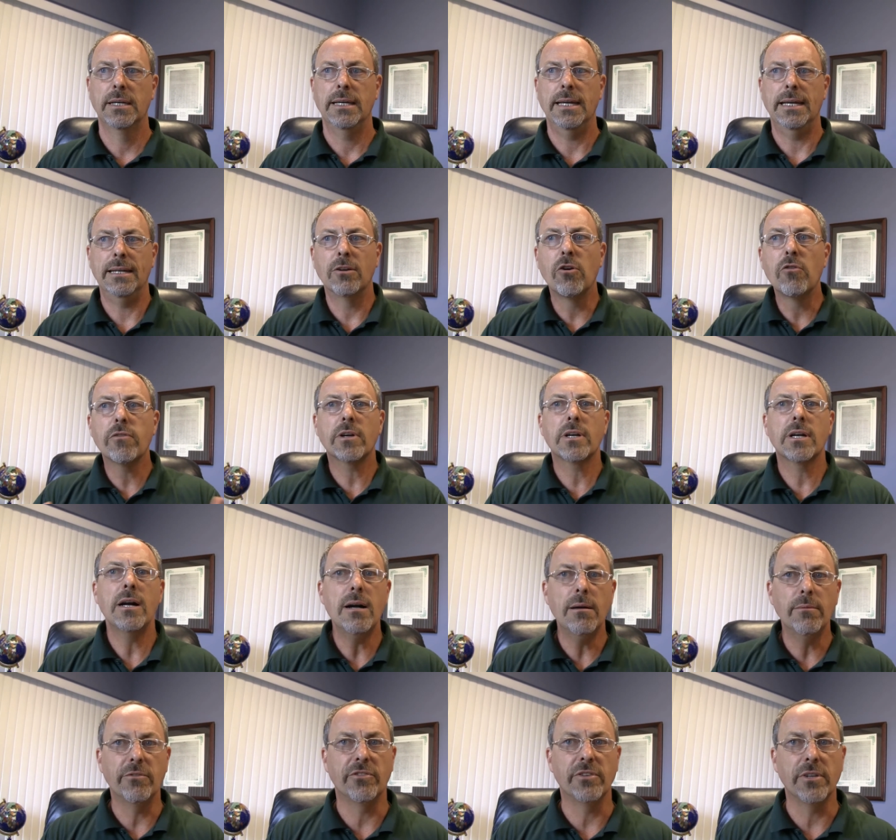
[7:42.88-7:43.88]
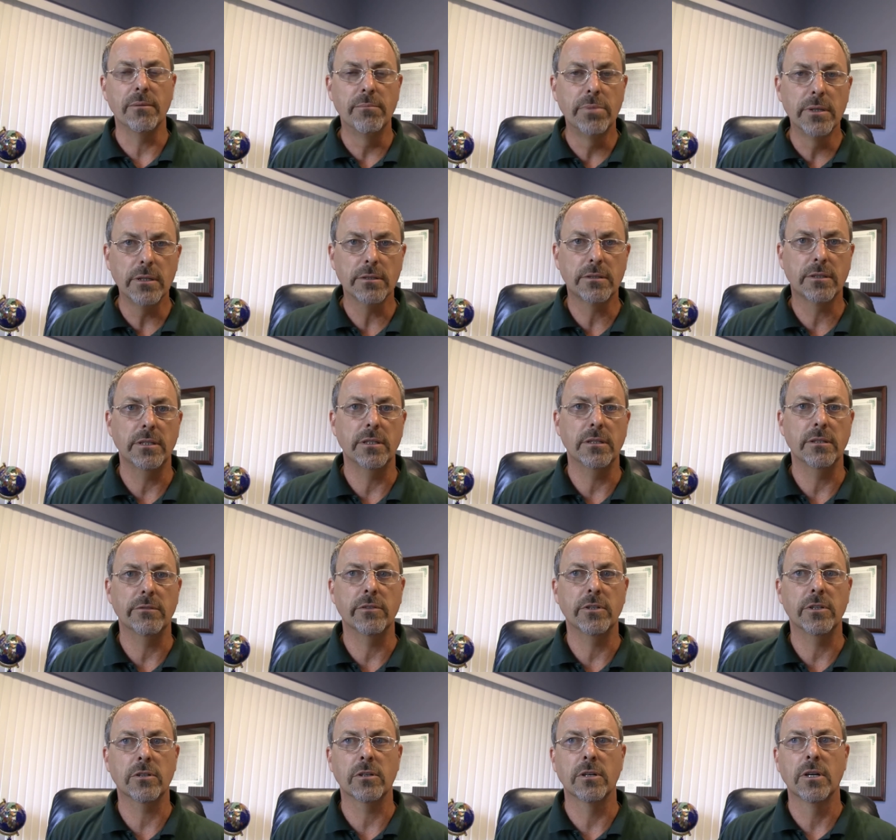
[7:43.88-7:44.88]
and it overcomes the ability of
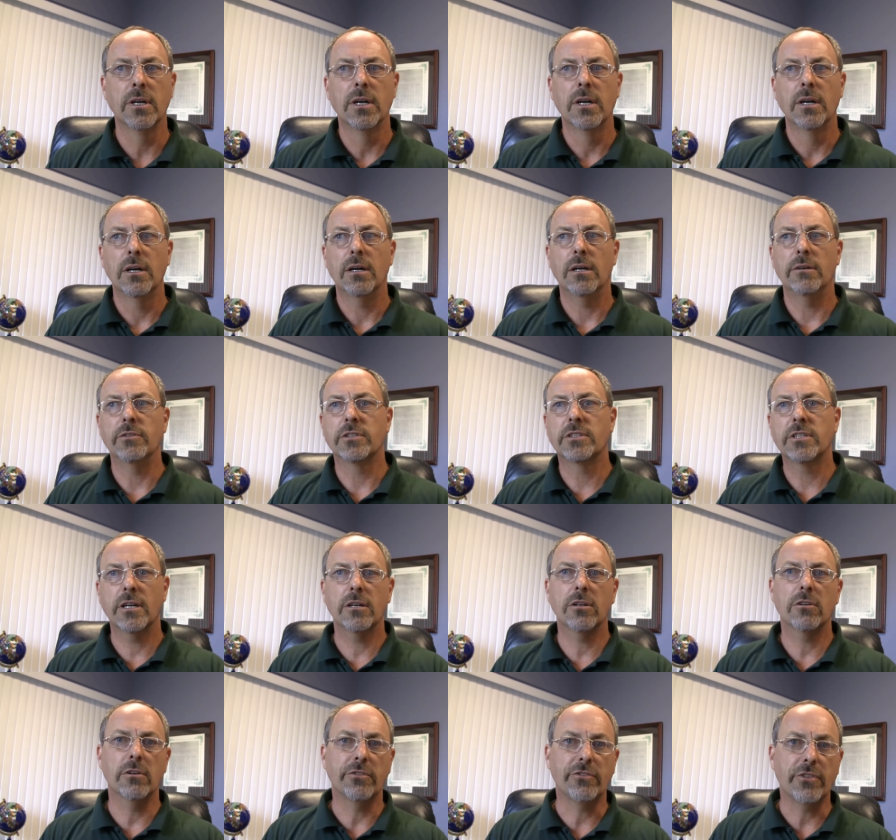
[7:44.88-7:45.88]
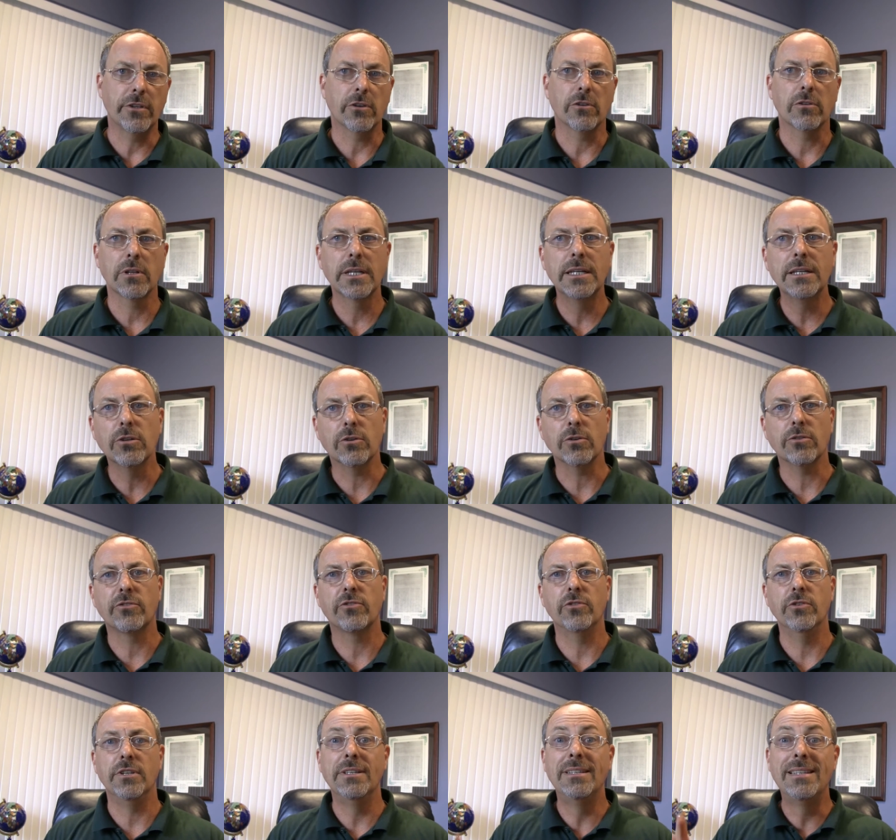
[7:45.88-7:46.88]
the terrorists and their leaders
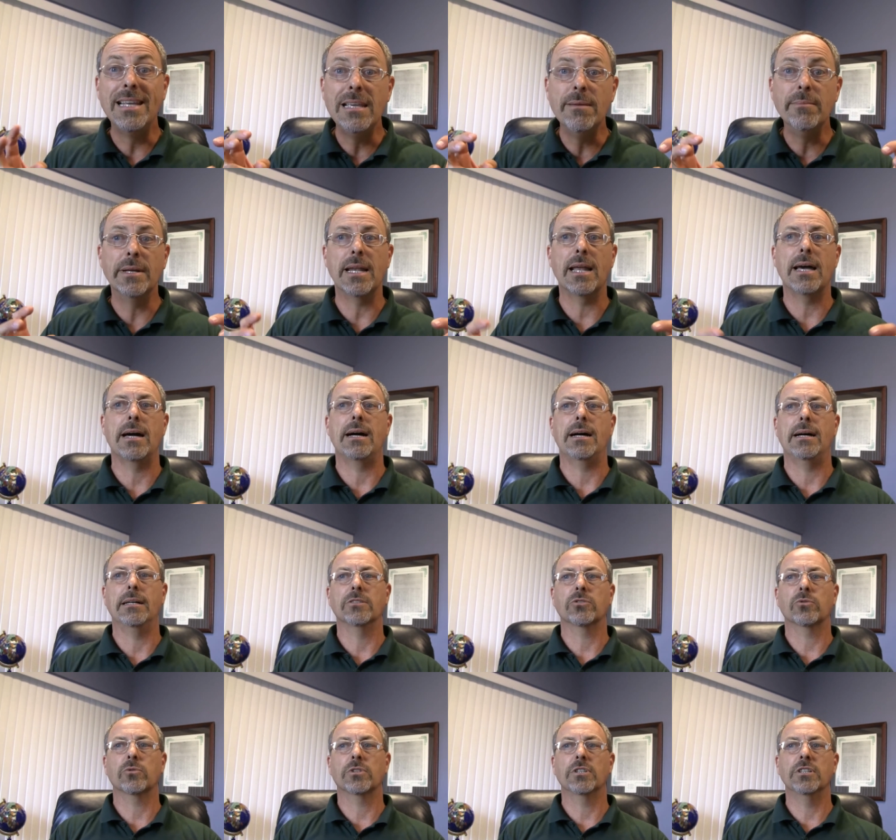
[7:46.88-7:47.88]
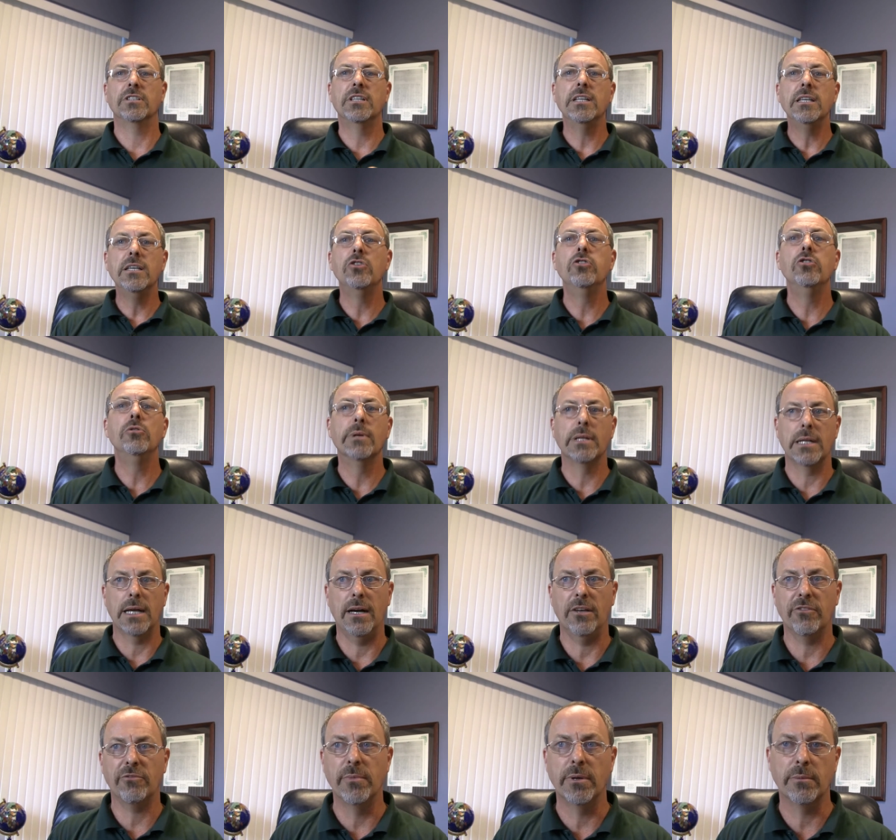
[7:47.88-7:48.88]
to demonize or to
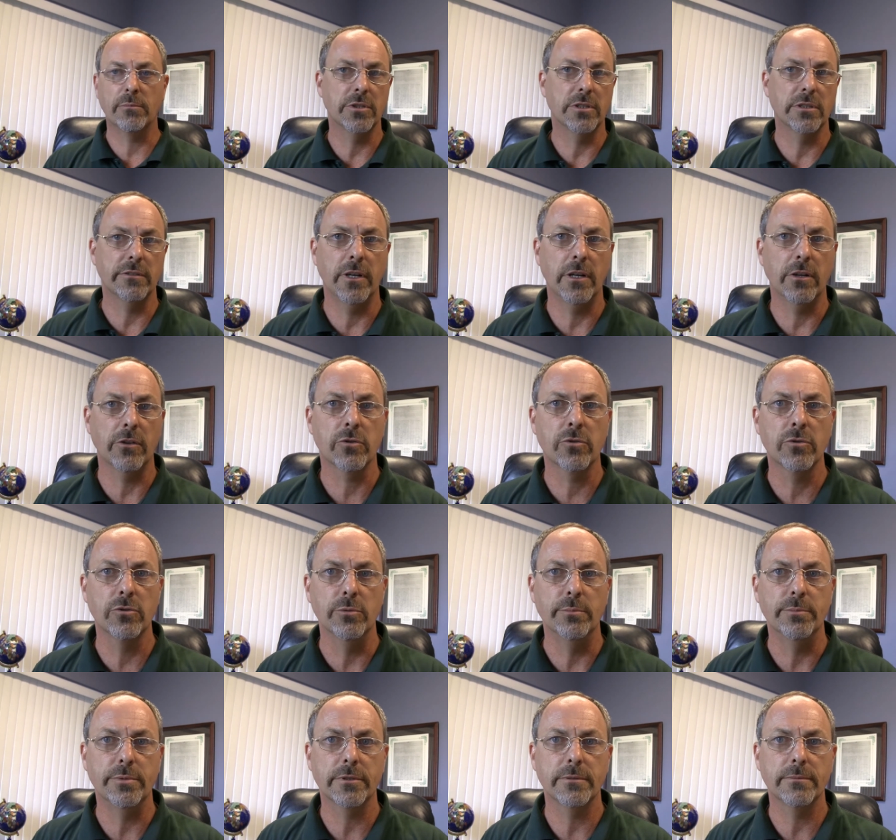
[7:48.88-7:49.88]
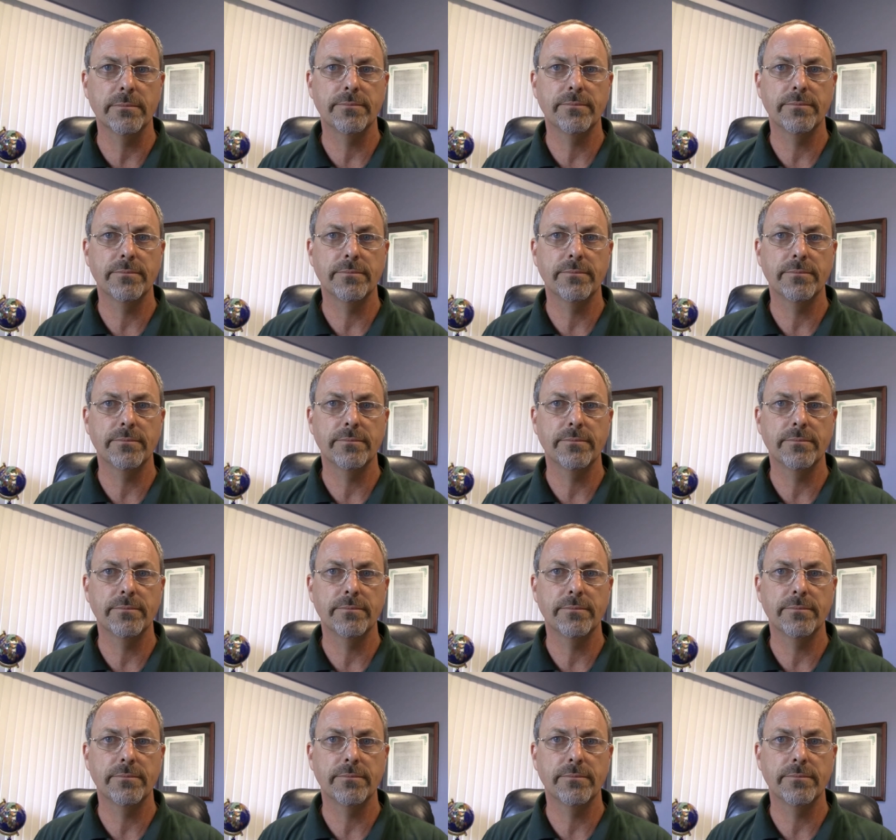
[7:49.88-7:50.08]
dehumanize members of other groups.